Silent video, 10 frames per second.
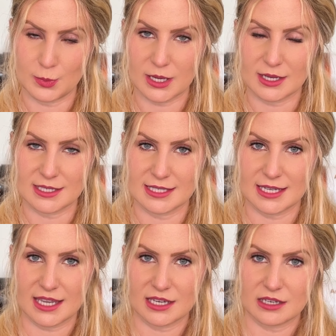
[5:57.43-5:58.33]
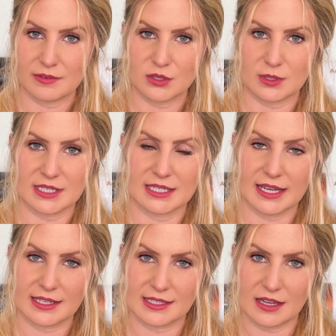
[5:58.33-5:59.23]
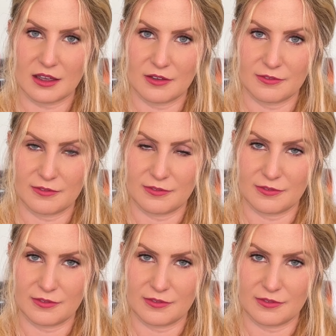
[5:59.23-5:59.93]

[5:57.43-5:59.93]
because the individual stacks of